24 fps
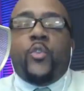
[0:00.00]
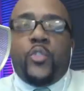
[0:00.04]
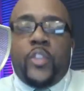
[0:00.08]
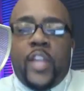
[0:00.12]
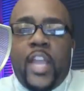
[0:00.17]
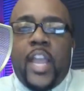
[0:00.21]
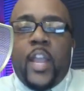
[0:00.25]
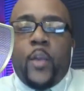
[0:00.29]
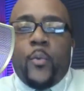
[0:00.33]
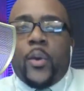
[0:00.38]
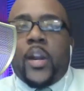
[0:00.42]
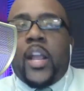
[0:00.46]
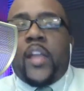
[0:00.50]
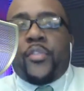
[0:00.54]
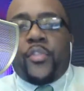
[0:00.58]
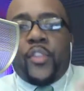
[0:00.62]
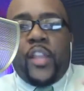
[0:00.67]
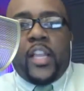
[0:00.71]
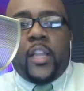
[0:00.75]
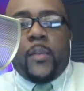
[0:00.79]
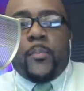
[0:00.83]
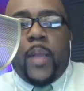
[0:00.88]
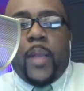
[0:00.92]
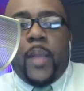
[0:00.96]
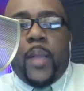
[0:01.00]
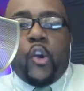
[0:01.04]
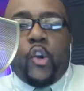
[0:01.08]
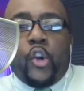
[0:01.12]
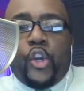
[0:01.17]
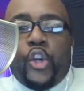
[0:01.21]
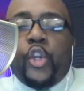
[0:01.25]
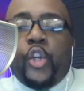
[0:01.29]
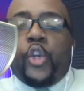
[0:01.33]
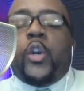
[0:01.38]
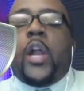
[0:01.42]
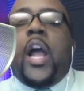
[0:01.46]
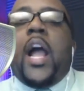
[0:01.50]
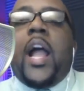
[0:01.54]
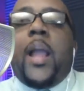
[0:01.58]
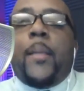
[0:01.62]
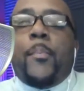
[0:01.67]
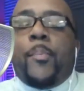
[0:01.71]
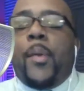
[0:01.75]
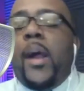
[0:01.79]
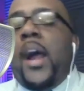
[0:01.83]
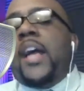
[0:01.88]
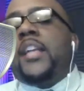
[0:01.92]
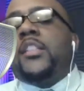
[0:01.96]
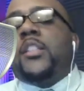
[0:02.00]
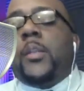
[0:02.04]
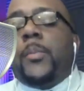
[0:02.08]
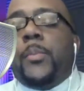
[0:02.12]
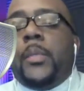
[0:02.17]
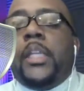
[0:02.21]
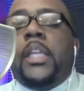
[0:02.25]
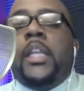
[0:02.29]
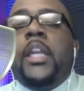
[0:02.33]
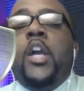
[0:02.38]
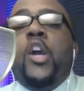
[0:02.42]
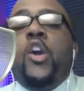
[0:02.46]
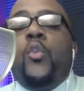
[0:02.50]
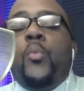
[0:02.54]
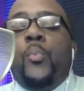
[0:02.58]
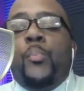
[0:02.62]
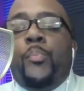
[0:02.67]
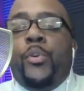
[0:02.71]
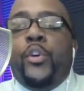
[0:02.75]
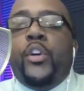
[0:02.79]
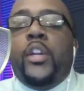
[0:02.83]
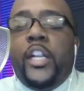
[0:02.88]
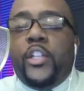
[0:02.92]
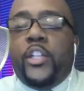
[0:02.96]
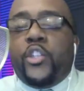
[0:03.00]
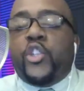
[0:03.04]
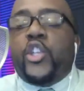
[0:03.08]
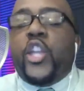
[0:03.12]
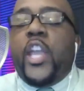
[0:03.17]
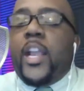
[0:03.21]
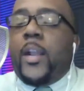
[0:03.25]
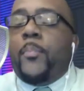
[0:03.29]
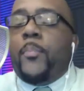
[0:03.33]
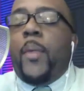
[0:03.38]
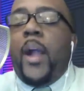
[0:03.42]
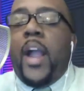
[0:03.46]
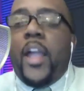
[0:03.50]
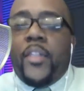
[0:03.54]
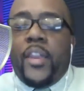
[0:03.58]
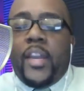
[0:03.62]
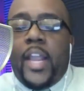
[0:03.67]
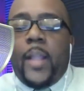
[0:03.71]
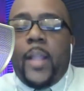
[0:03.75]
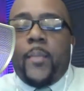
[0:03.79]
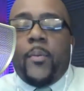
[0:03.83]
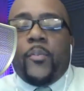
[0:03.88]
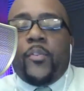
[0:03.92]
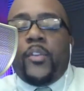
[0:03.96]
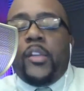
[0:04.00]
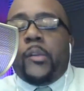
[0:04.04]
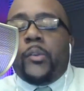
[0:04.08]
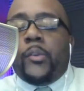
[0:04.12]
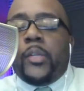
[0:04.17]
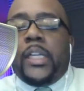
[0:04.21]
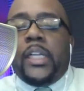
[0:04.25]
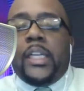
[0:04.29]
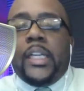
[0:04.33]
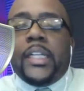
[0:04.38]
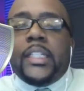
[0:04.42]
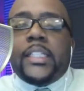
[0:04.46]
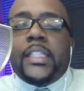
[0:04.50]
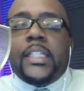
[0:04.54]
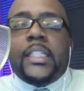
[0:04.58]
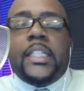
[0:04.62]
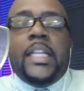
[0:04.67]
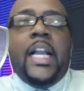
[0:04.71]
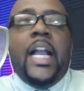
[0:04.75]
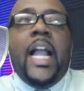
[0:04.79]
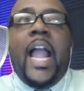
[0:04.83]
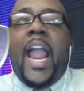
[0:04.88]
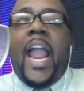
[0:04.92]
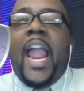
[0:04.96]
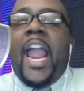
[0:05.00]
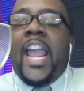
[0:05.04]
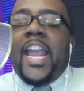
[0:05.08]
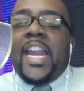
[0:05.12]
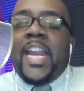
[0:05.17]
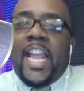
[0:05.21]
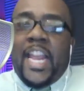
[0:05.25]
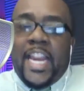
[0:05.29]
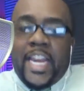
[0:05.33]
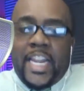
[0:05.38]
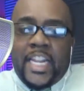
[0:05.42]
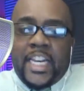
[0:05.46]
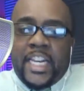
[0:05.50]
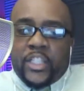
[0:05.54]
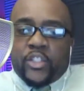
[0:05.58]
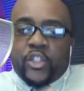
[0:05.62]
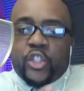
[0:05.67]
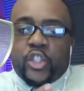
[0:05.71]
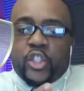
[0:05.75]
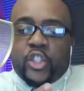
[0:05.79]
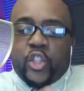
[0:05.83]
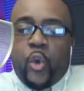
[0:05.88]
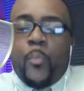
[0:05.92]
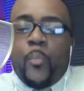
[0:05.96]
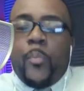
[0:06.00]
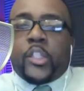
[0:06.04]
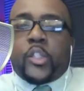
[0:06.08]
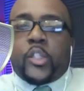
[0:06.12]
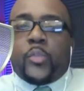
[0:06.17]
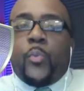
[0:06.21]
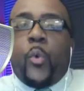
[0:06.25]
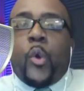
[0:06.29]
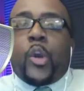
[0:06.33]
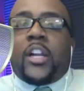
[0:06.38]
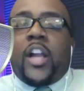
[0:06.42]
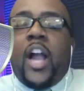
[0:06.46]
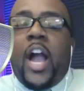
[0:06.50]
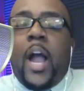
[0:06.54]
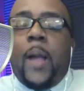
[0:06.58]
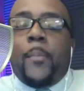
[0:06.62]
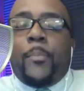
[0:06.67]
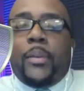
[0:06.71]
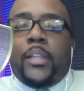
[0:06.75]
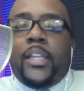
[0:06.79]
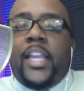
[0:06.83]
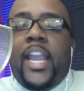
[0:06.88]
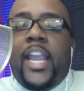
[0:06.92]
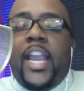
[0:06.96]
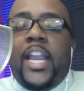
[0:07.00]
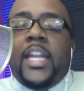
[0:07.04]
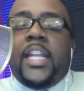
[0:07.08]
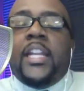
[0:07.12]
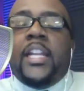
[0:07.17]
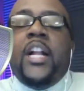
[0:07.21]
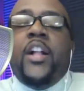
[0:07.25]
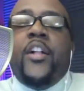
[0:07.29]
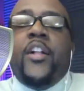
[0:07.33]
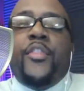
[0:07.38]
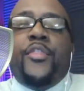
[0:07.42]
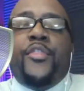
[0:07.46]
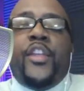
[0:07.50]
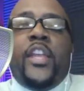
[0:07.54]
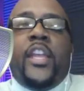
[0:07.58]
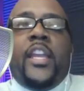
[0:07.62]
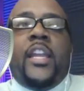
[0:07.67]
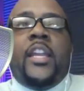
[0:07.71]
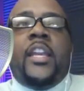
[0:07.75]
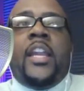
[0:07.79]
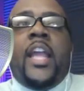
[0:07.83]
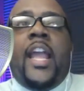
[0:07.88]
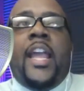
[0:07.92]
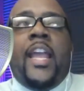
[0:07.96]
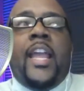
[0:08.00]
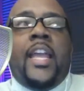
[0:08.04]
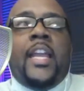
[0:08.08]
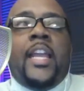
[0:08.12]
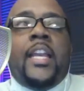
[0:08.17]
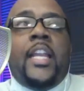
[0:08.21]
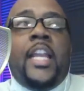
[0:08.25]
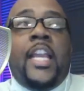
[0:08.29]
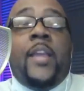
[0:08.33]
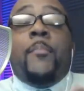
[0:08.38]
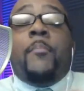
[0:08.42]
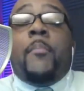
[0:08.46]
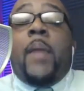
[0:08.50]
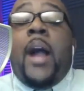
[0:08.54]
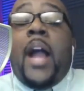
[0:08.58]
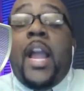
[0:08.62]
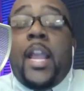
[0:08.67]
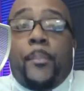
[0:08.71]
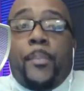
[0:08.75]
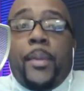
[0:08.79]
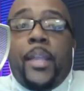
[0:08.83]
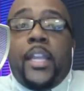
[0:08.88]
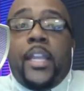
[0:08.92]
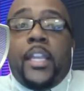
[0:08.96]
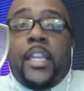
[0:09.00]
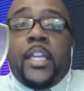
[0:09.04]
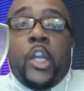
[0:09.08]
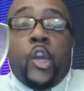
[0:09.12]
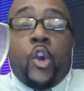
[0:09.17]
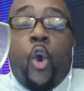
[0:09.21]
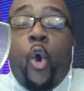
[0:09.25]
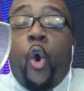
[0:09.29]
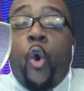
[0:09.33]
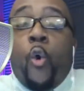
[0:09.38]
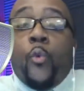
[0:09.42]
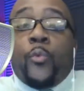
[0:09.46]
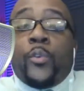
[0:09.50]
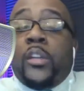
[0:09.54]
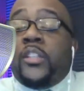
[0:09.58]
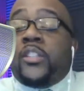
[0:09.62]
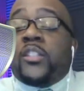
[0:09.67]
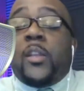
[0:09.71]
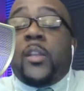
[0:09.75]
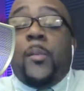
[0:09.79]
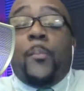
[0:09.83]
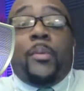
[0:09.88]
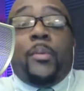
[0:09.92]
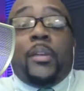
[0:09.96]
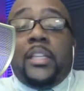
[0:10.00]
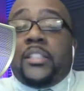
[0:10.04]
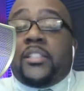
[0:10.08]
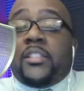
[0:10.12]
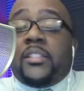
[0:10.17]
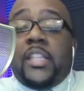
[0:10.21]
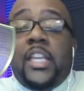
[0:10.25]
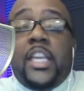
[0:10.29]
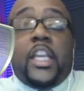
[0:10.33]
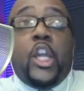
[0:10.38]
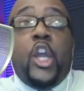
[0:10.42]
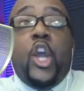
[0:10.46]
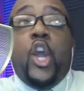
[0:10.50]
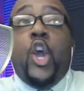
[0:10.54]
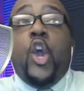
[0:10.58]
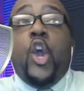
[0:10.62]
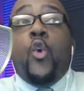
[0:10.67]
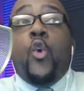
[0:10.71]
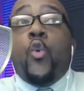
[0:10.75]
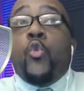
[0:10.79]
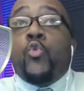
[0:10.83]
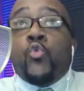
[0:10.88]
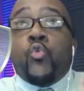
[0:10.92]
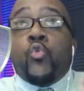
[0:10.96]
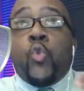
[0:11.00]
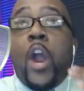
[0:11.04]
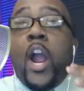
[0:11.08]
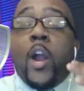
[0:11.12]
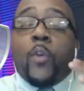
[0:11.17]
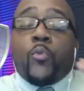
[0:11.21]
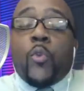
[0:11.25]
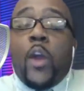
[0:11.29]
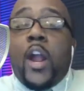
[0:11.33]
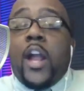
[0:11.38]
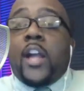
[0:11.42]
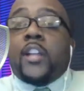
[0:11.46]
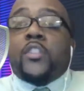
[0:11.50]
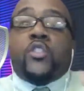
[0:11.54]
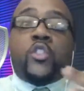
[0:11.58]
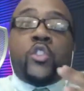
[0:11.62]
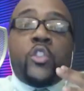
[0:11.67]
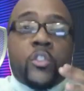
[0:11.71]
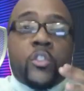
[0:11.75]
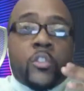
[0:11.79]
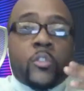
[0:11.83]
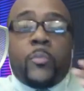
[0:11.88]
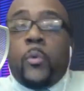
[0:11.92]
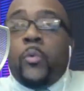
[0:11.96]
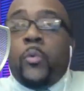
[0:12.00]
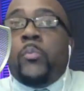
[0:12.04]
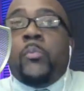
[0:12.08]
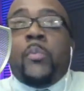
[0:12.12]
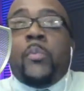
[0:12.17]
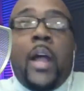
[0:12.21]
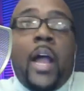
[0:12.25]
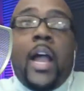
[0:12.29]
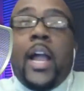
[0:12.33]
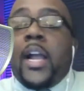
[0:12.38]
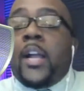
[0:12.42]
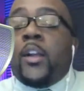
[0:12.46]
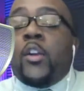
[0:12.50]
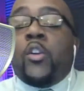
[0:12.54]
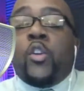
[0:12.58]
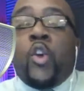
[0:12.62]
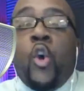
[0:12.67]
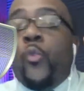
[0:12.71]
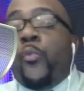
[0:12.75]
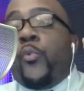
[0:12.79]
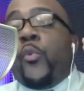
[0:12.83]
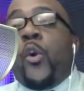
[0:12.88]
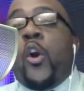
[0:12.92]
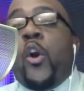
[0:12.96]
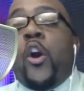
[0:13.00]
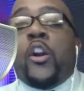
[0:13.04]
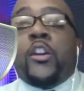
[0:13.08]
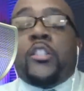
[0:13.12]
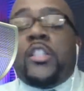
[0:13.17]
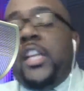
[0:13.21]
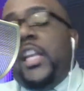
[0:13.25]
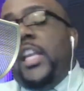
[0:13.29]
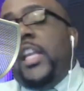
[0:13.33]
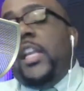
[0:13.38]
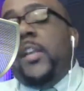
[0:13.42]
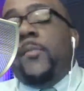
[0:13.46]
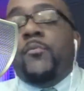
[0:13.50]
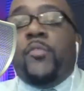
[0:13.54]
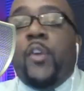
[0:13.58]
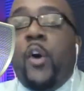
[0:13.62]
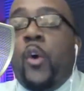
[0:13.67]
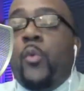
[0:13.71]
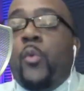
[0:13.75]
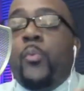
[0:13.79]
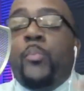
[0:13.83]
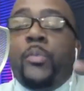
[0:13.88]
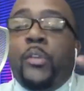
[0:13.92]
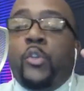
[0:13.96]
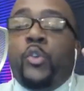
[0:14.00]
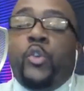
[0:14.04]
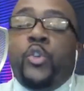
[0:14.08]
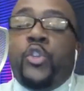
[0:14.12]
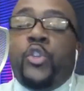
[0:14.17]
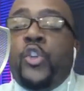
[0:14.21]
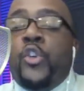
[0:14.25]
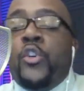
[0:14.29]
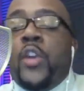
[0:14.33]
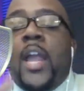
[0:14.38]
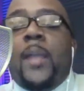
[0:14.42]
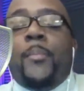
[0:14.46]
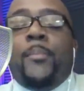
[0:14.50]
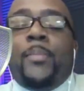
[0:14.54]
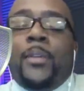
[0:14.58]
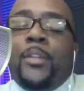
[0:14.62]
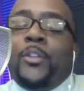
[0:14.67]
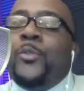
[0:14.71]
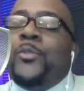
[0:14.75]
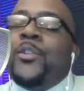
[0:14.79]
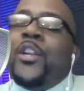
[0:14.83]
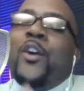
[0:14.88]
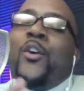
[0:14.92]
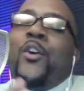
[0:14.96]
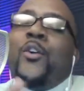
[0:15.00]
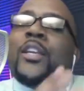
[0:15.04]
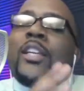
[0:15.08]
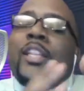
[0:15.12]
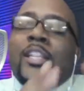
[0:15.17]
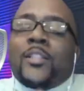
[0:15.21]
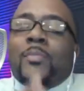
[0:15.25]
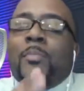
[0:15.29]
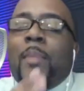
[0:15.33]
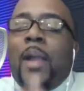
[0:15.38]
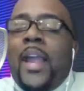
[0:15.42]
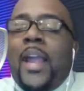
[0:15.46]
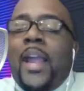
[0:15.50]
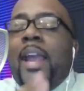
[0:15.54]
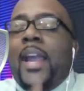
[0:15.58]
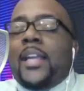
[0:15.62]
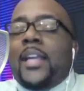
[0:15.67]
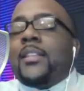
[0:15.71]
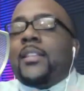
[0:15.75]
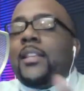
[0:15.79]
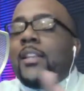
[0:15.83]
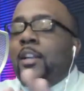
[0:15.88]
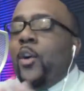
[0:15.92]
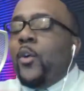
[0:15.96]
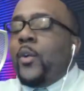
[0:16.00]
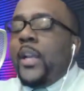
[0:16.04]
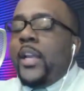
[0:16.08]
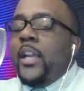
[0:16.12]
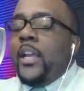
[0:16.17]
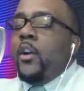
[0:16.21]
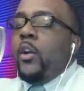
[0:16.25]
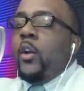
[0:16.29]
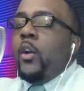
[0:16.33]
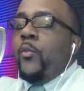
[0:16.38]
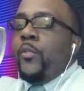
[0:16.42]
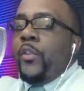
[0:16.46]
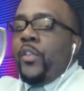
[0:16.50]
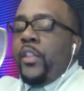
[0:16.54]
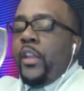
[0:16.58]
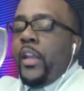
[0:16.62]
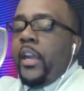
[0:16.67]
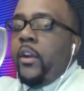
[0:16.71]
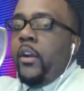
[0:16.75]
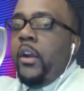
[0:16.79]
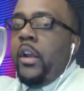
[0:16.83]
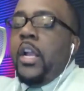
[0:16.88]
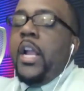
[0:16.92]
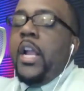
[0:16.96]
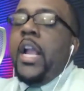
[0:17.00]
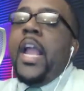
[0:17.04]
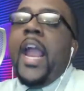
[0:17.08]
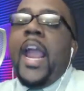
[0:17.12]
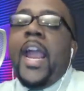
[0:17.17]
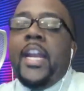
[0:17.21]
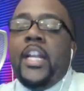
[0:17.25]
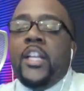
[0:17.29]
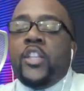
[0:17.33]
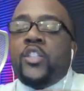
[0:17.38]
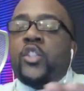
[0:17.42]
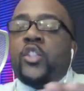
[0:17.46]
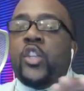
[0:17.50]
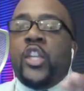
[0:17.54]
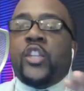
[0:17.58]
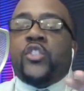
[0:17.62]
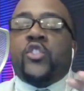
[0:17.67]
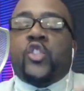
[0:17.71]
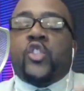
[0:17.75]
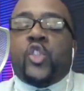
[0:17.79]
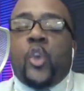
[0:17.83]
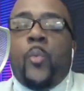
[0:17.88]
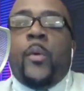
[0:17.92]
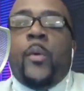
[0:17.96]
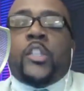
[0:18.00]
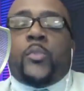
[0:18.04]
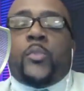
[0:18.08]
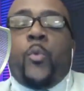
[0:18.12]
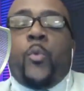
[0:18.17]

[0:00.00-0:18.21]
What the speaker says: day when I think about, could I possibly put a check by the name of Hillary Clinton? And it is so much more complicated than, in my opinion, an overly simplistic, rah rah sis umbai, go for our team, vote blue, unite blue. No, kiss my ass, go to hell over there. And it's so much